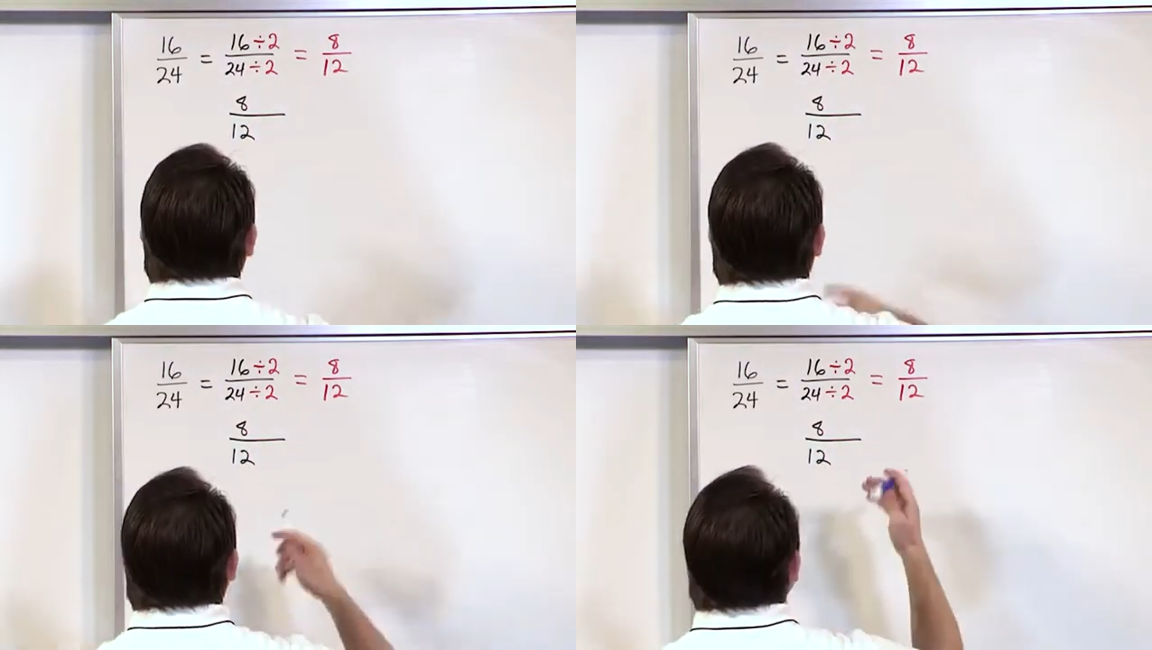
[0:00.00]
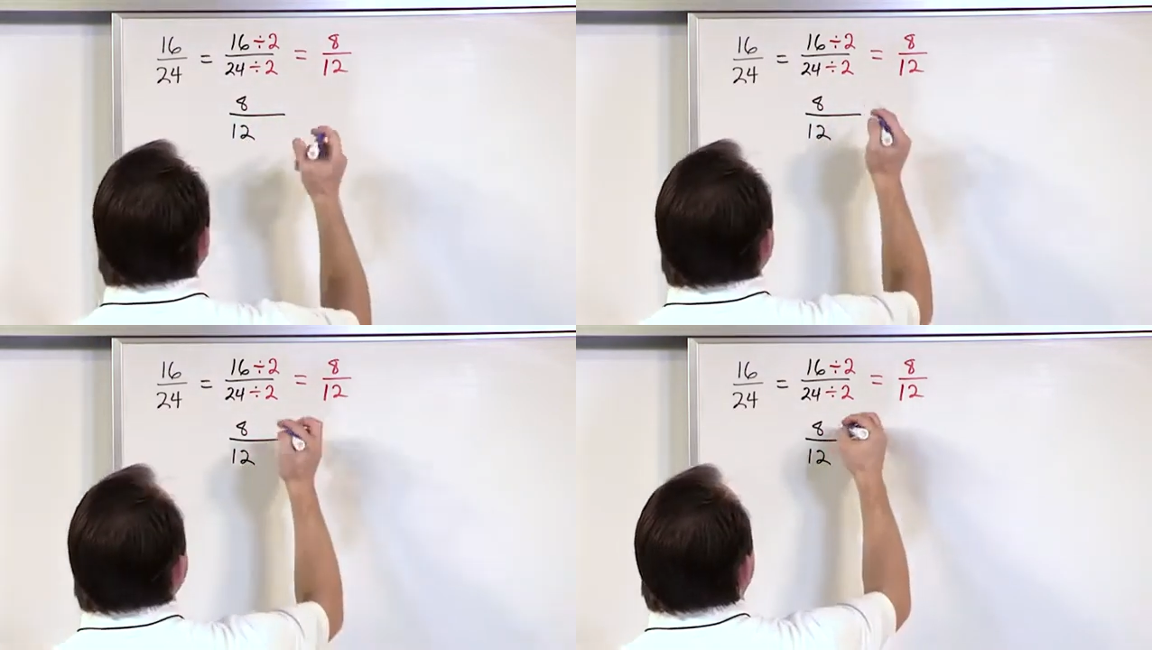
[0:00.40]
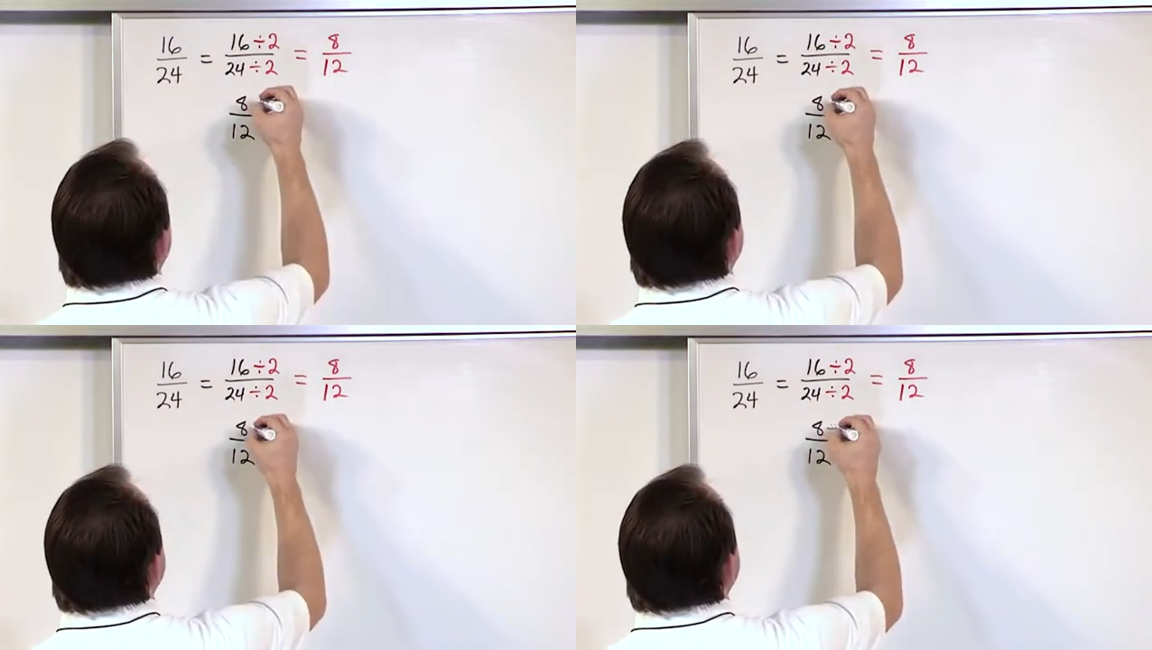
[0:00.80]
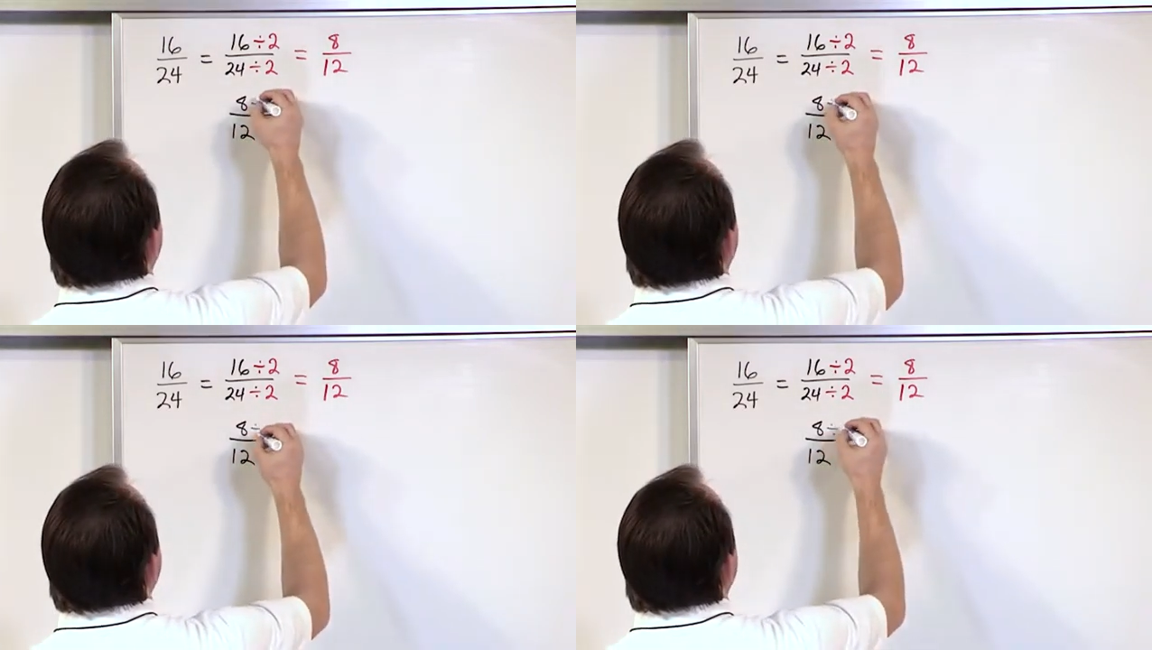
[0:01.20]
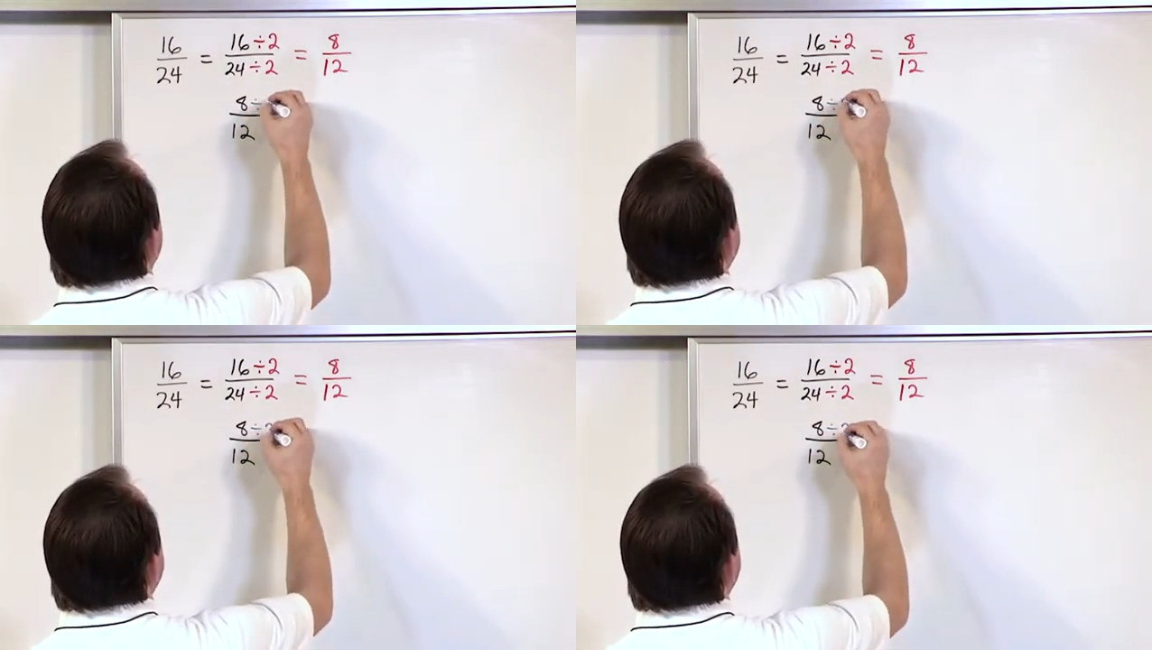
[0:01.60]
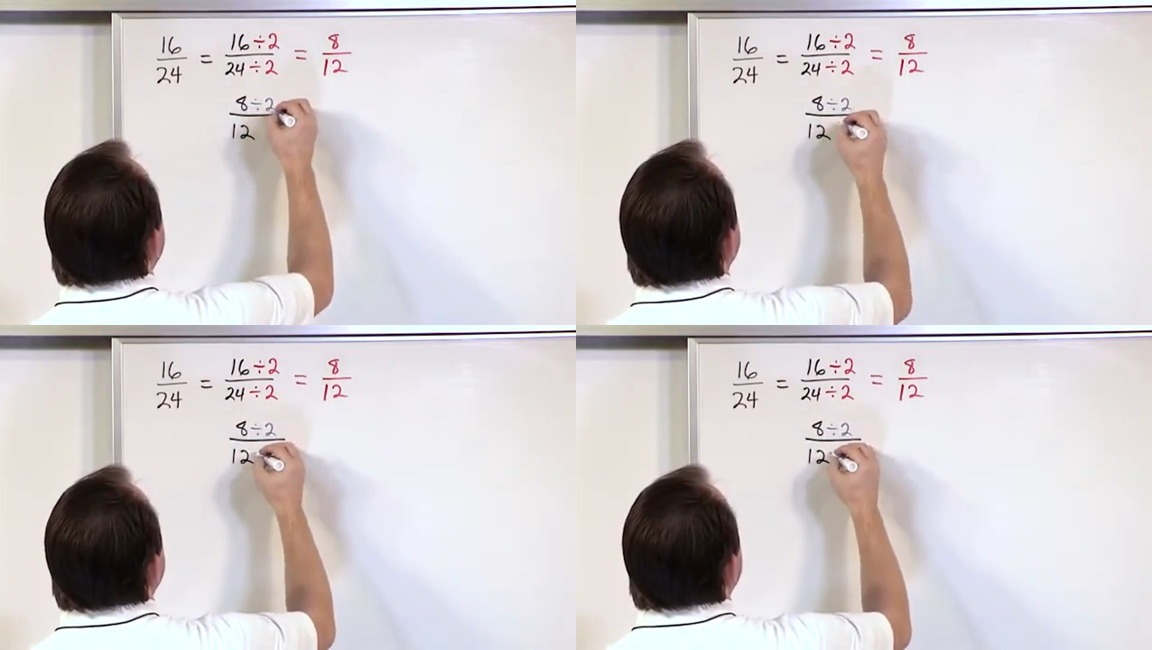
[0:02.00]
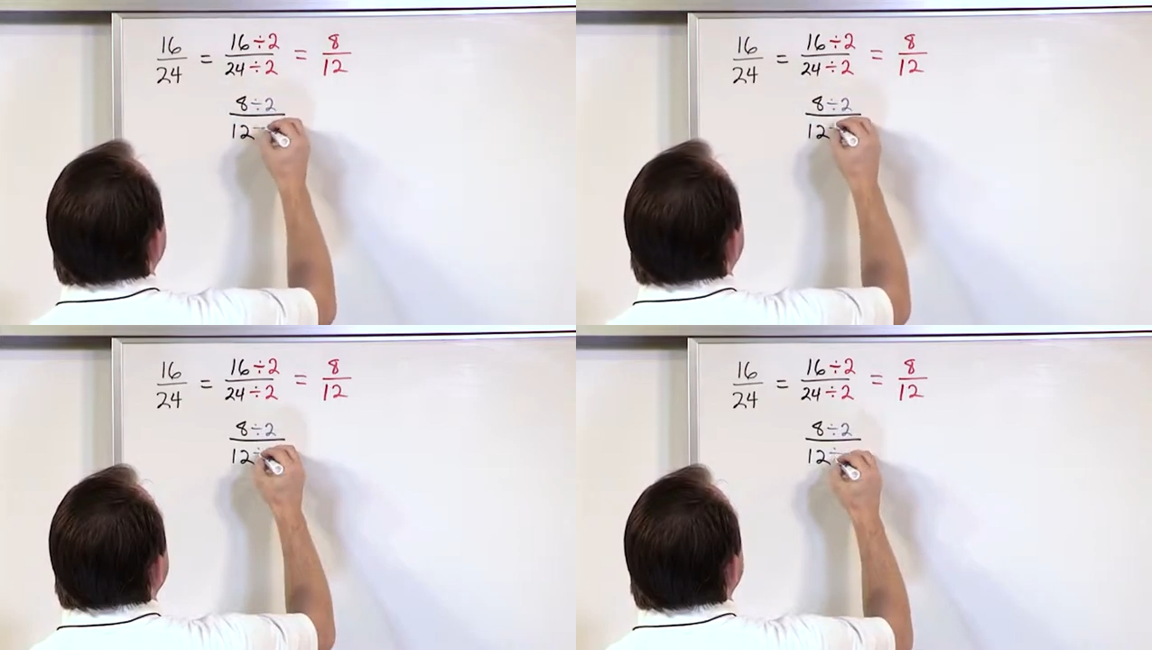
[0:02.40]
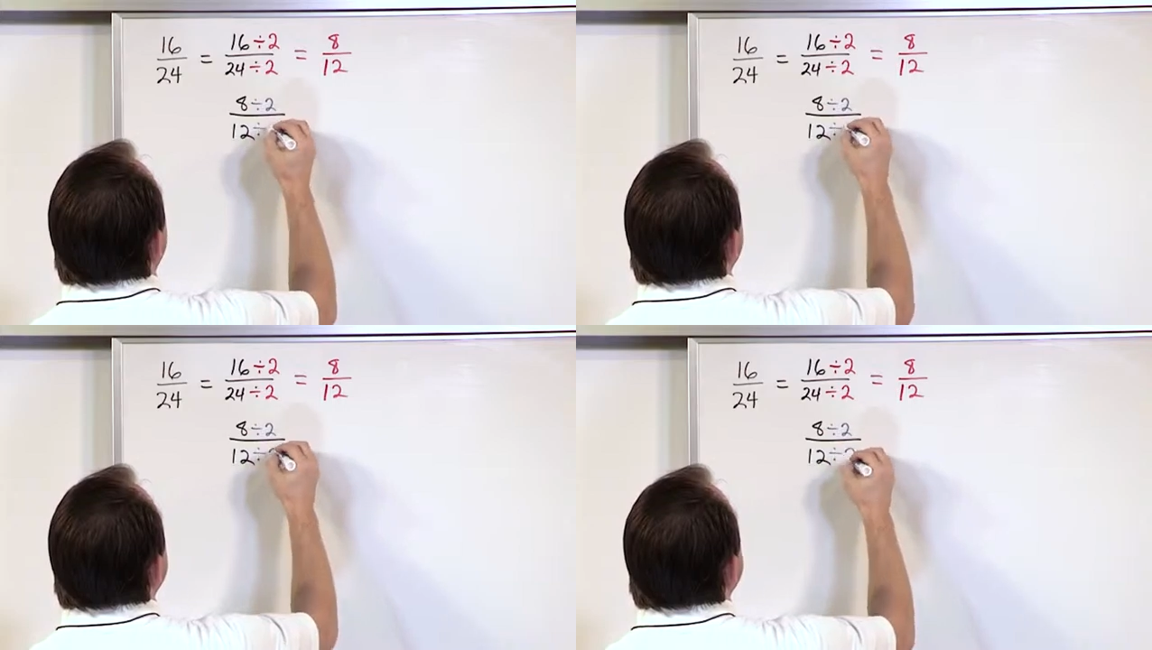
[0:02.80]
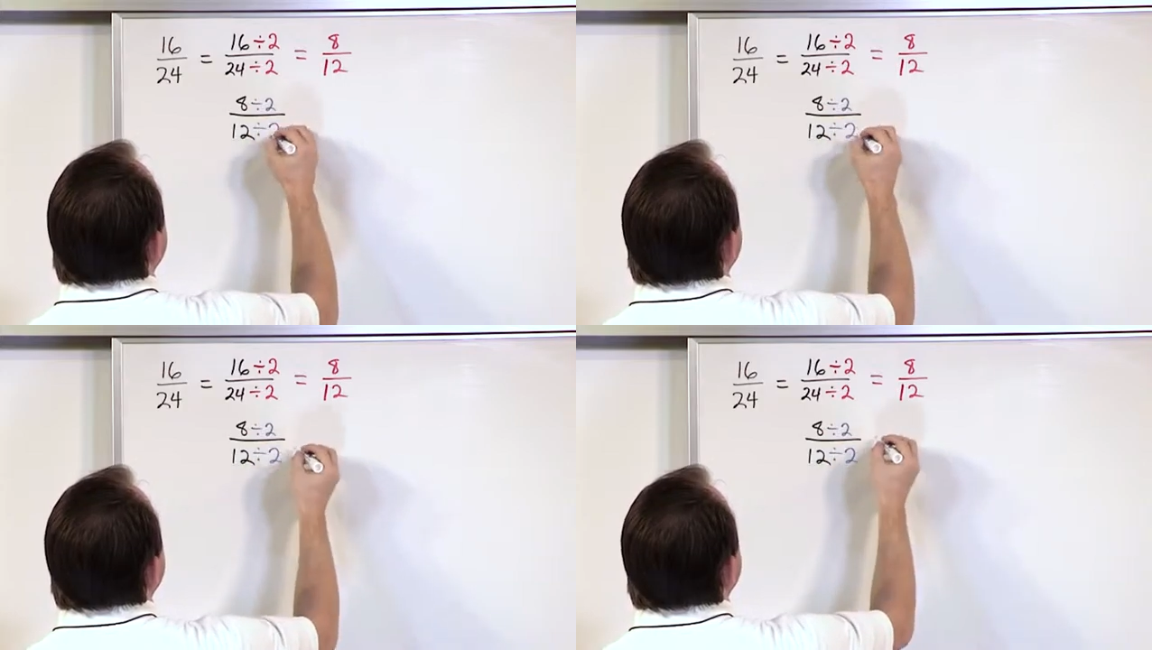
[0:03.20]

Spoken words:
Nobody's mouth can be seen.